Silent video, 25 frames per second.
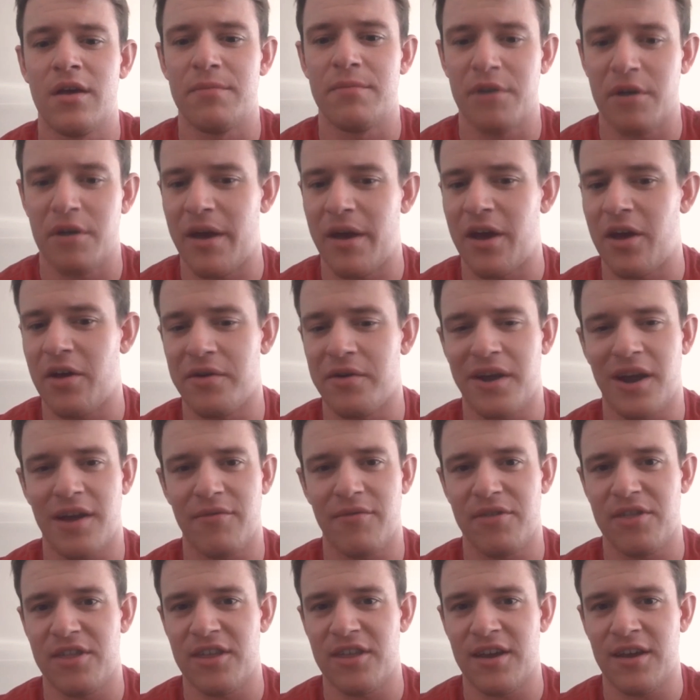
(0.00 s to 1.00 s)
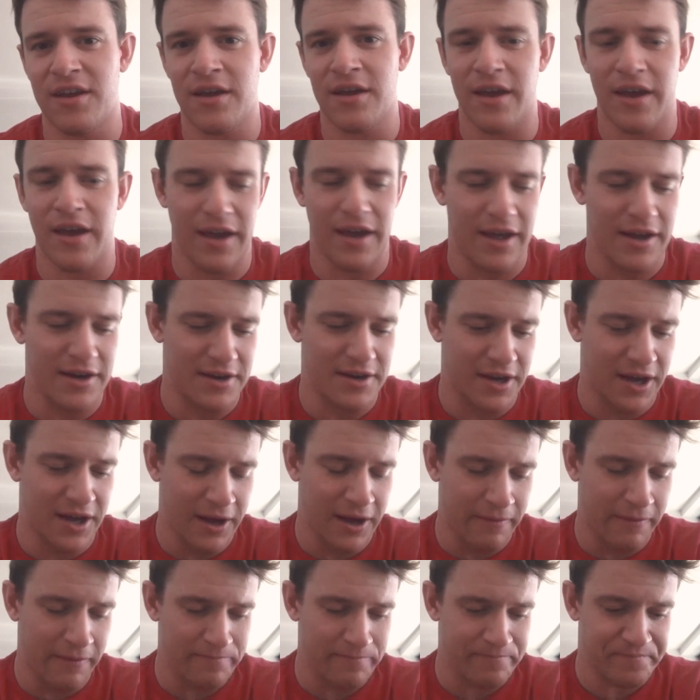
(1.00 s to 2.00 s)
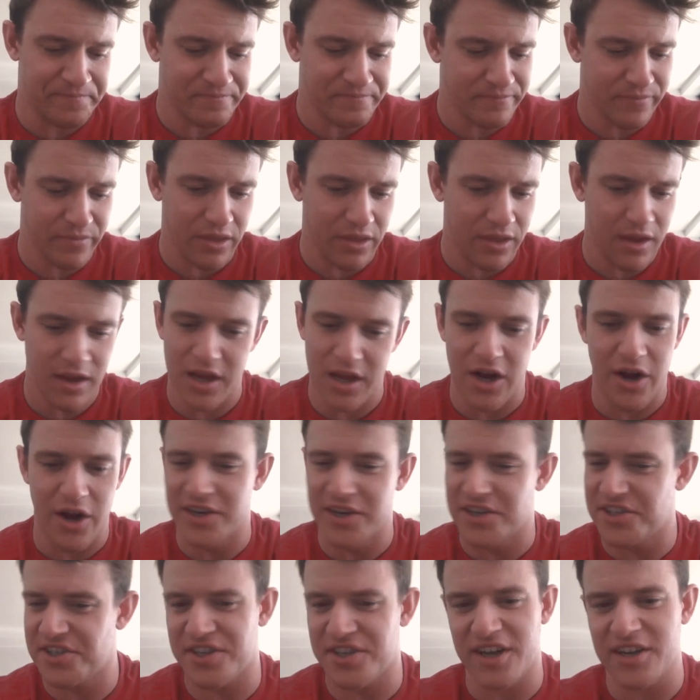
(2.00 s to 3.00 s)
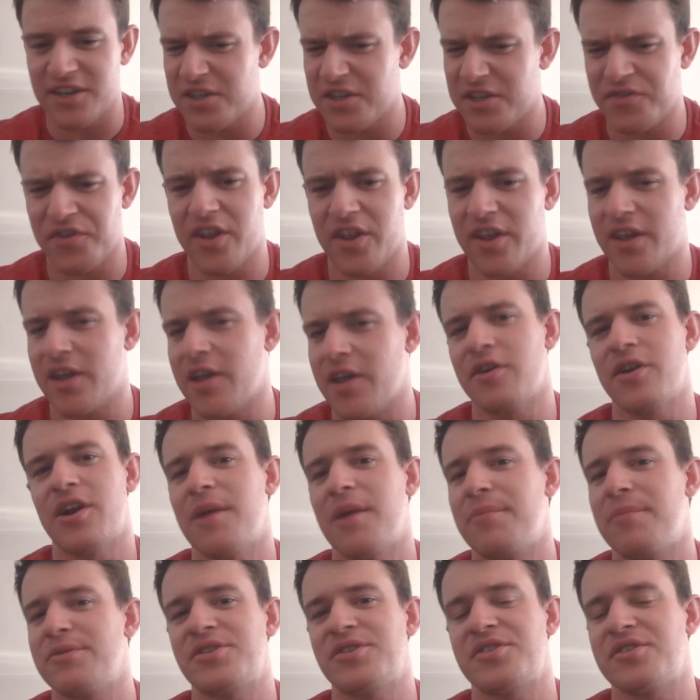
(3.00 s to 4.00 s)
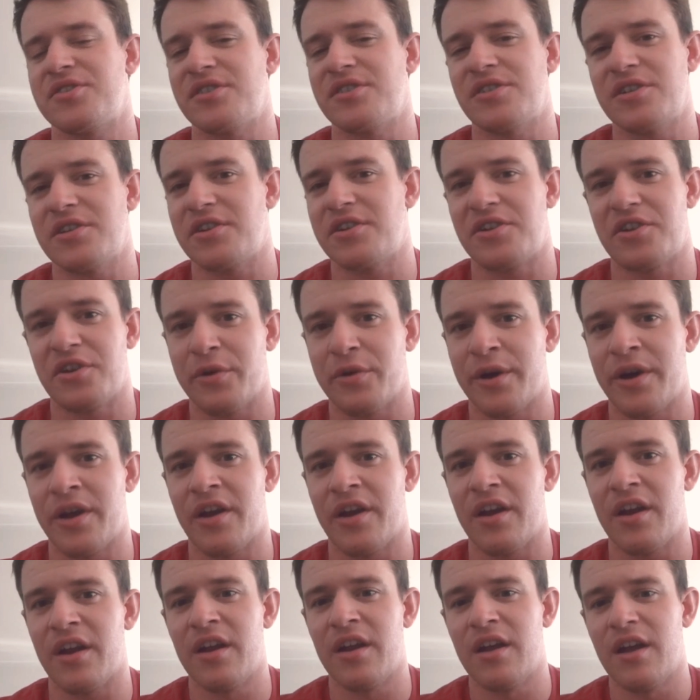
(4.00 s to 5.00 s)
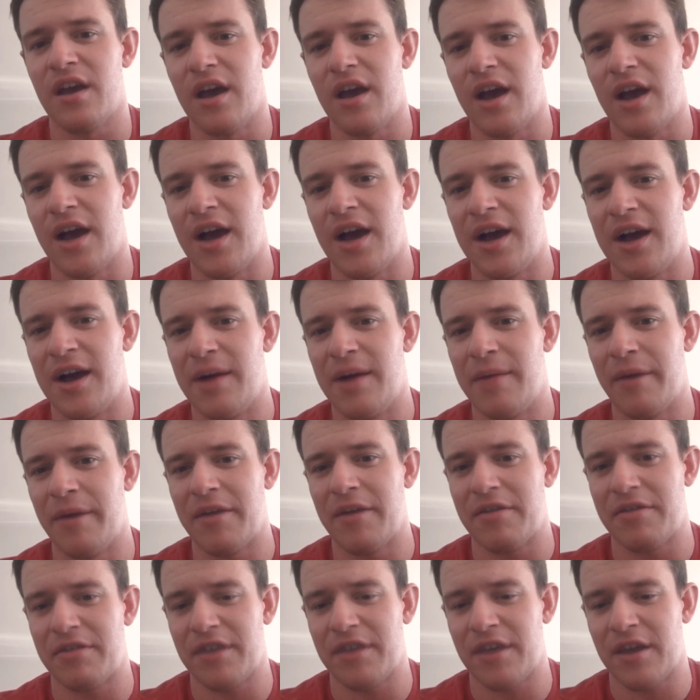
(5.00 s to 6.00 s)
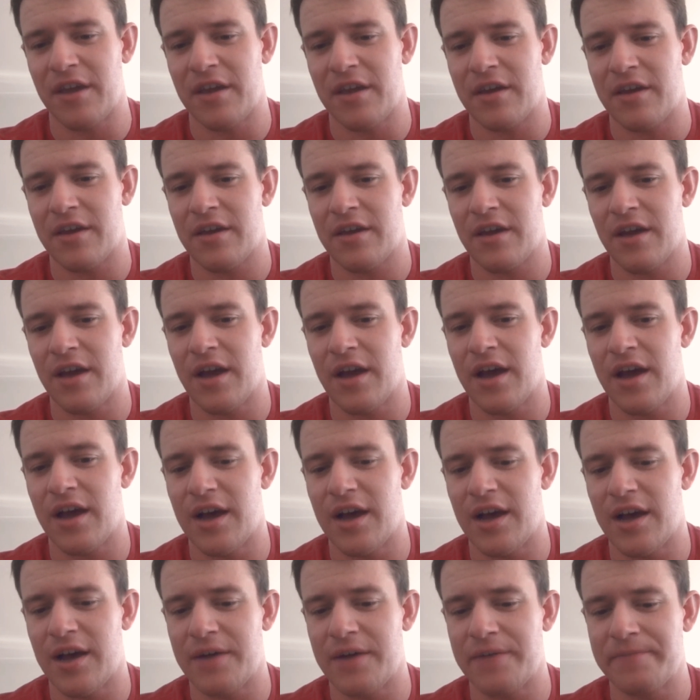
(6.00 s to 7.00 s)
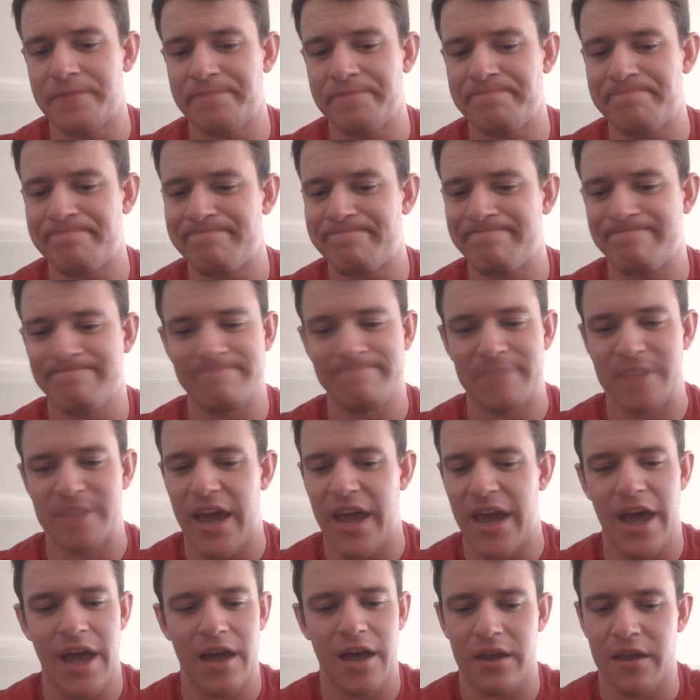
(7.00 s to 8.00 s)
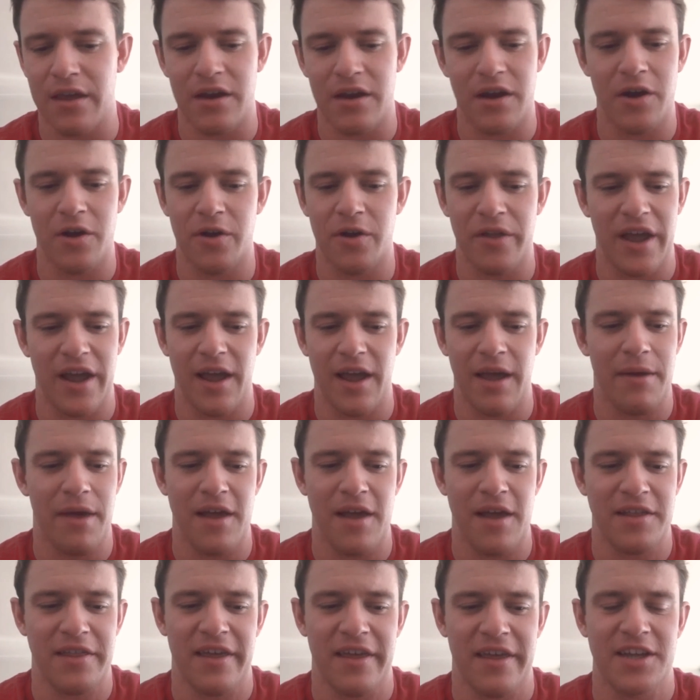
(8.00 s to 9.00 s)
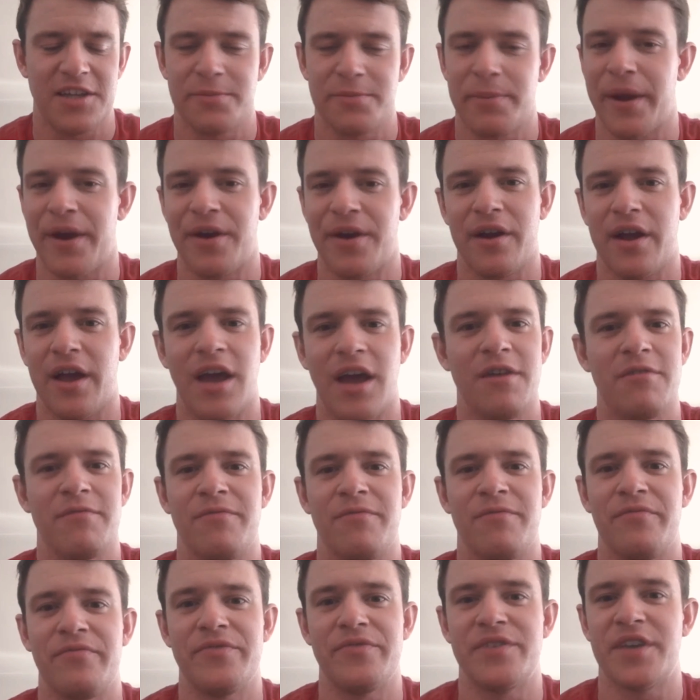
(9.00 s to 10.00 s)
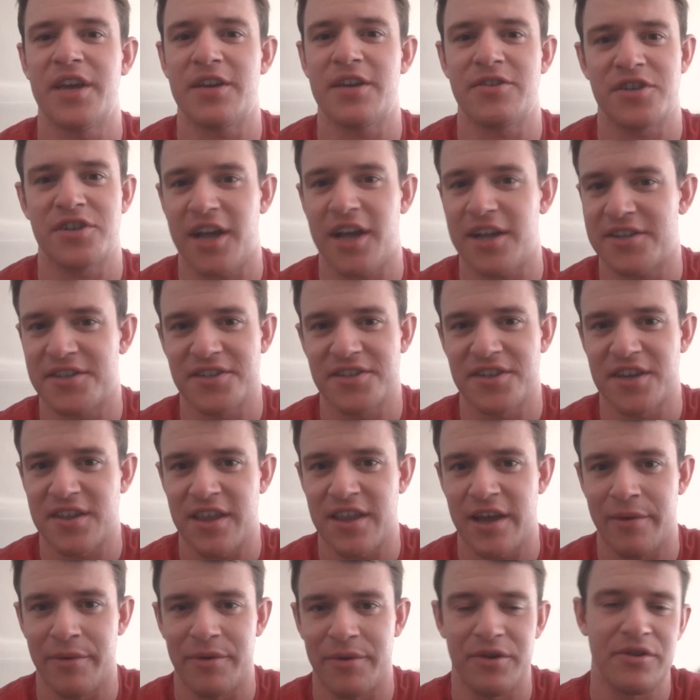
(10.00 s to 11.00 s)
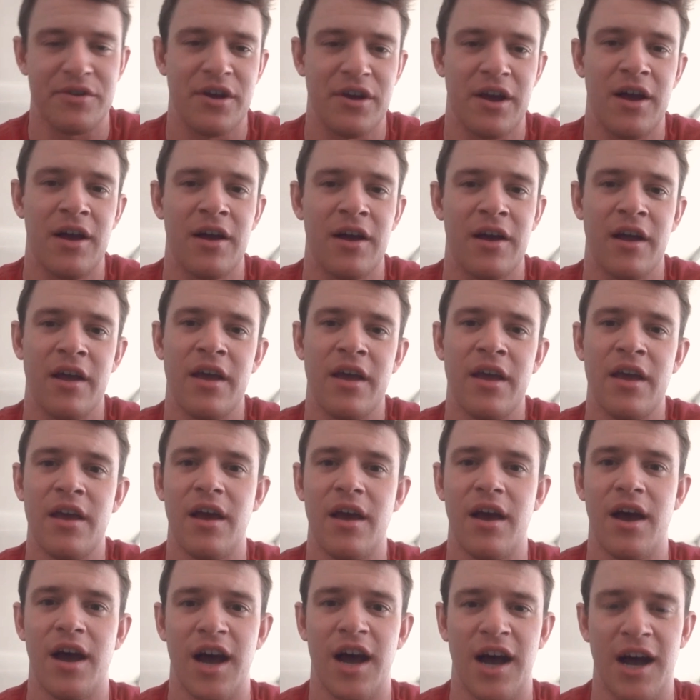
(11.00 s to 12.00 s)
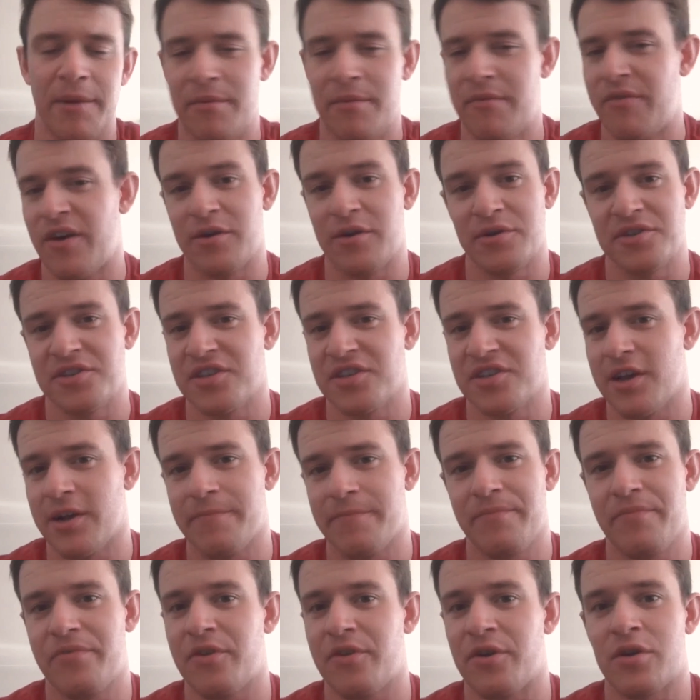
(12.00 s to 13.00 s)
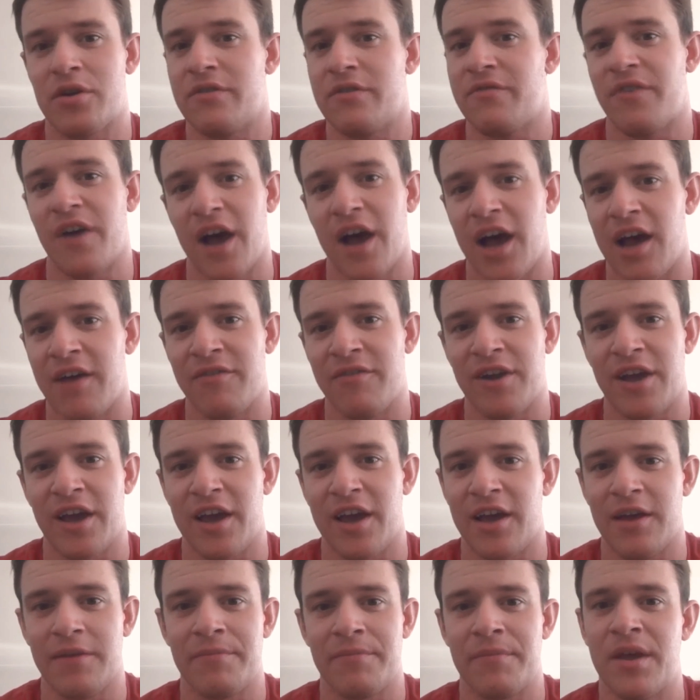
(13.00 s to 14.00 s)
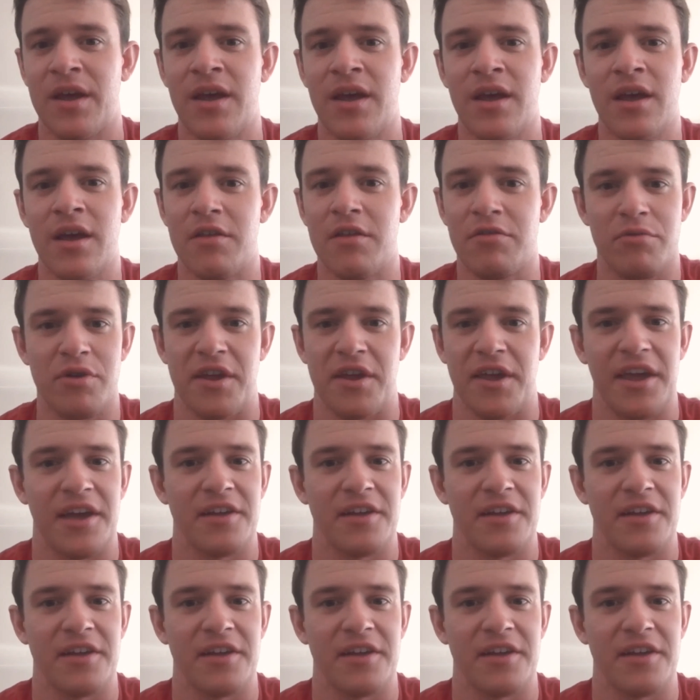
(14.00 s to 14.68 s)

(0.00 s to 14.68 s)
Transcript: build my own kind of a thing. And um, you know, I just it just felt like a good opportunity to do it. Um, I think, uh, yeah, you know, like I, I, think it's better to kind of take chances like that when you're young. Um, yeah. If I was like 35 and I had three